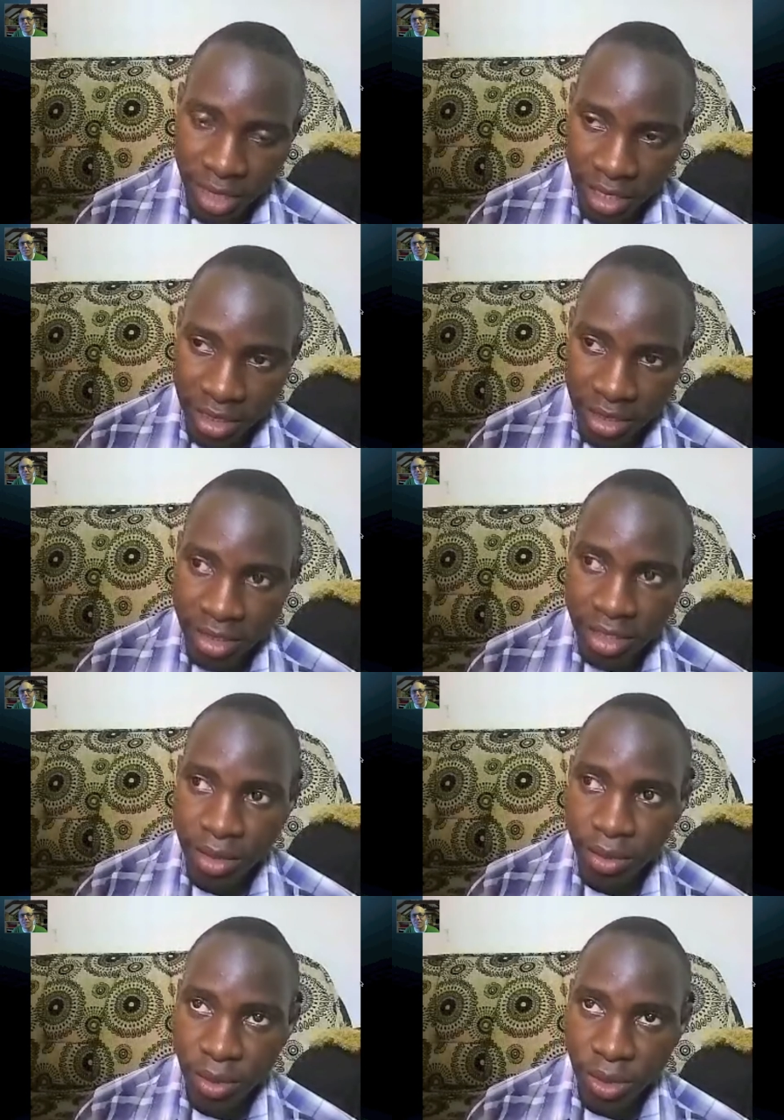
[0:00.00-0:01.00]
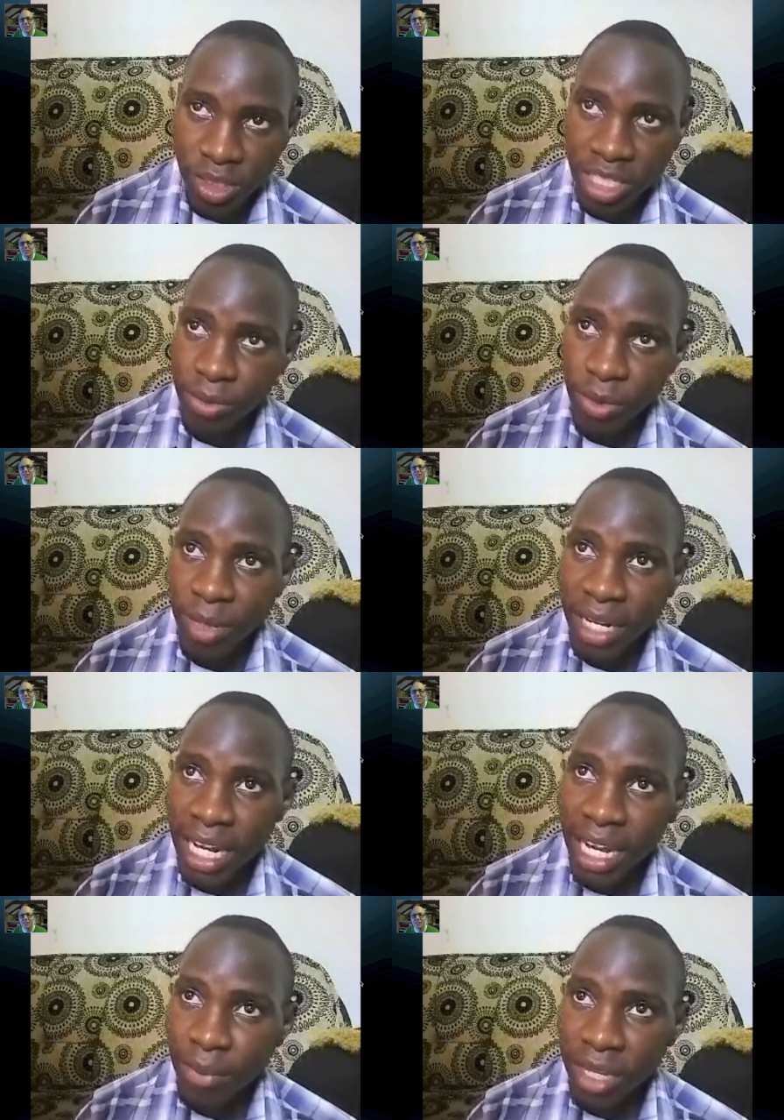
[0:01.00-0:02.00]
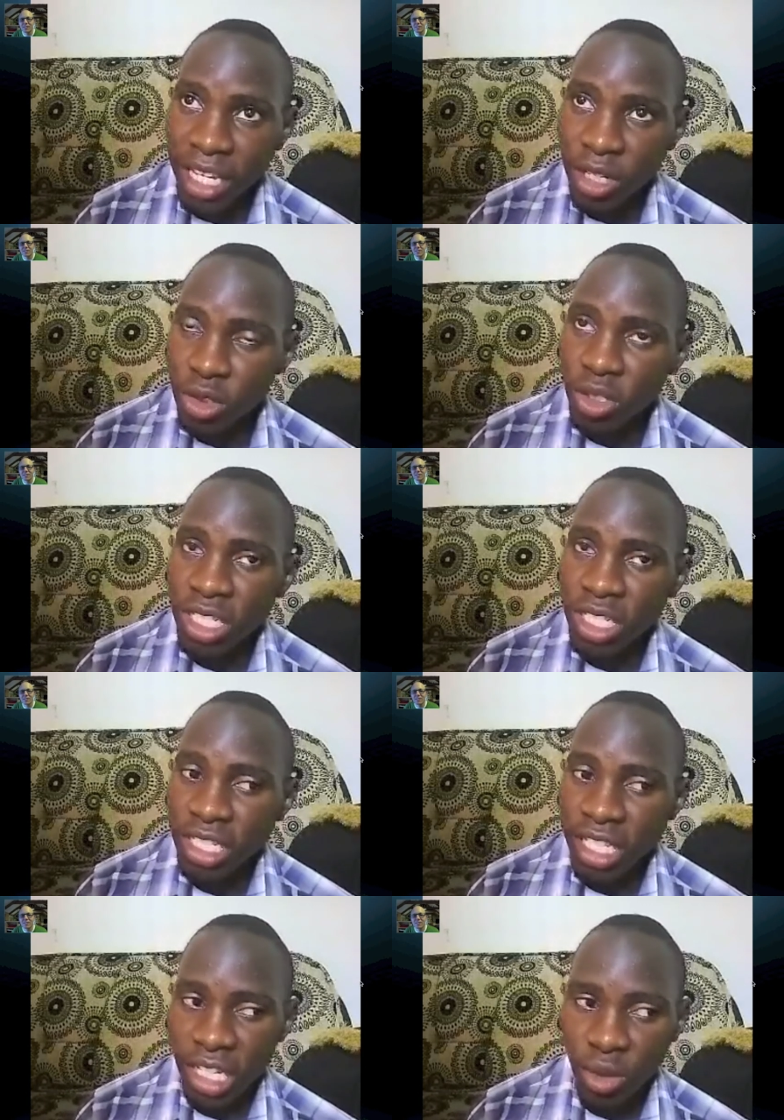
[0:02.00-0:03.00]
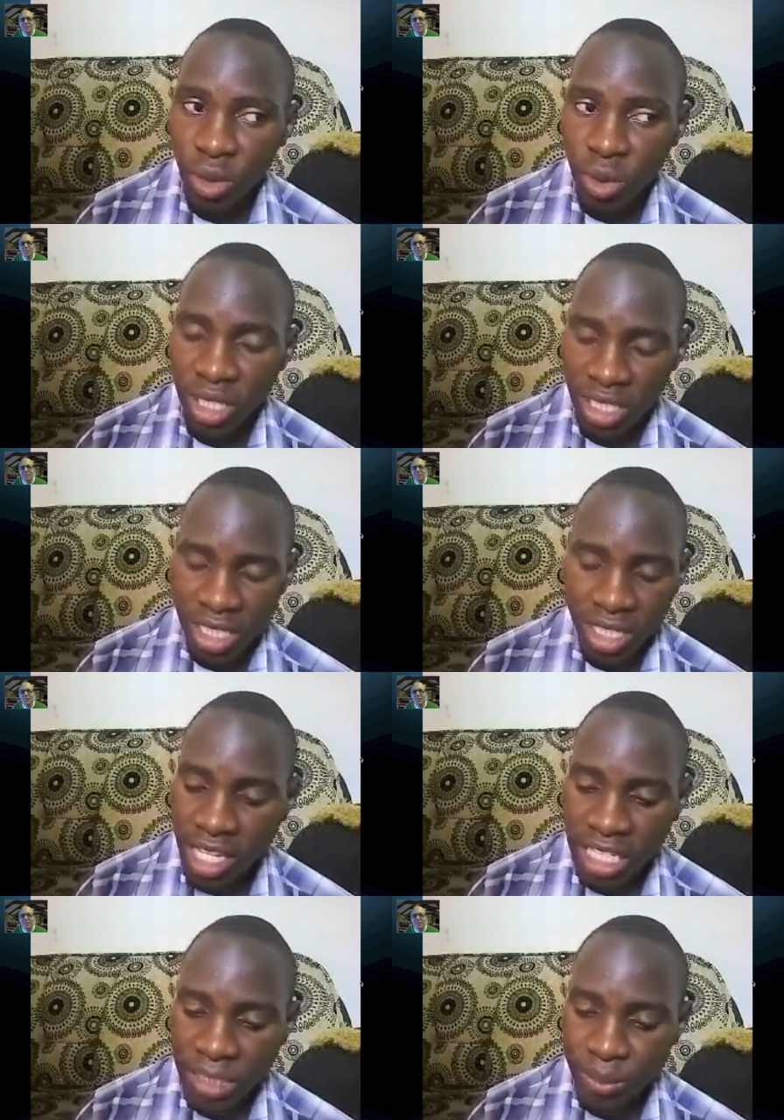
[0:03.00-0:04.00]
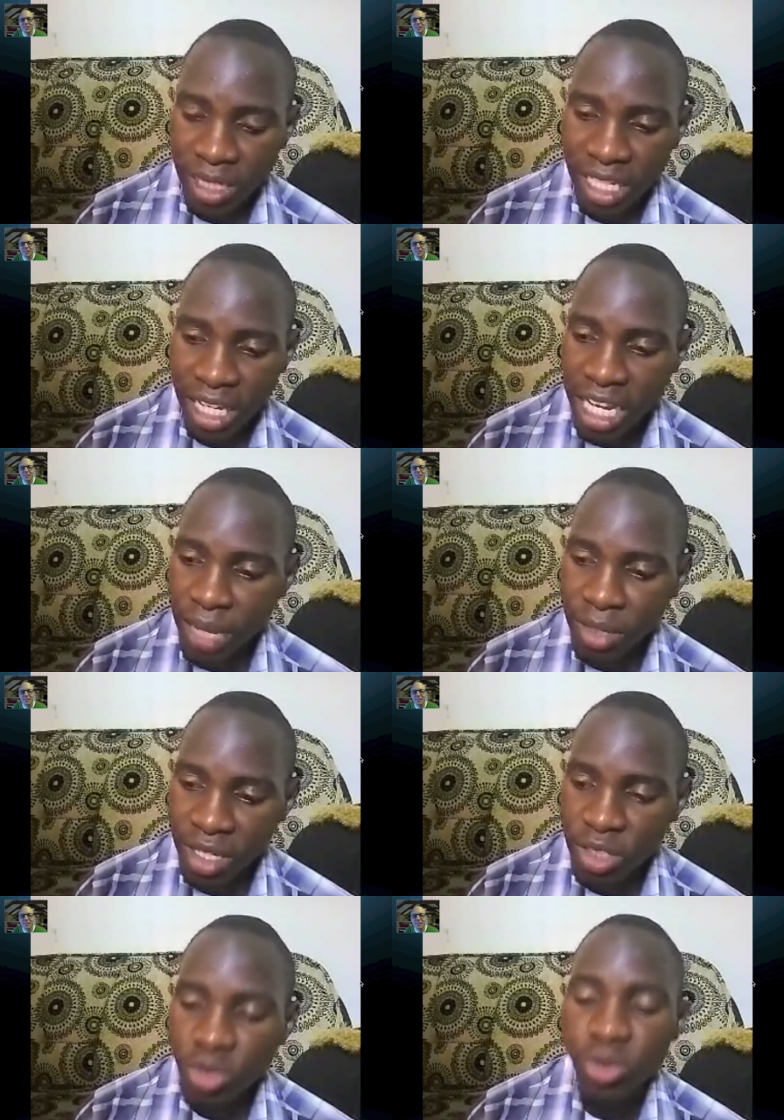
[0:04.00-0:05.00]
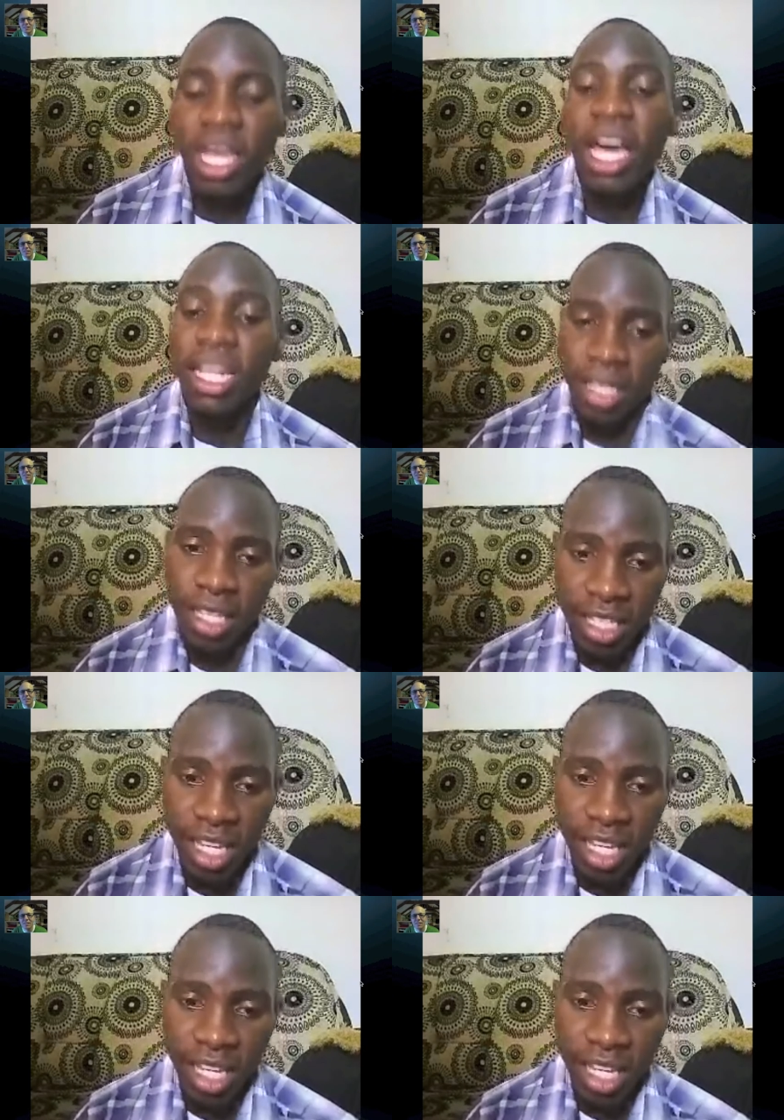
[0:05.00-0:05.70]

Yes. See, women are coming in, not only they do easy things, but they are coming into the hard thing.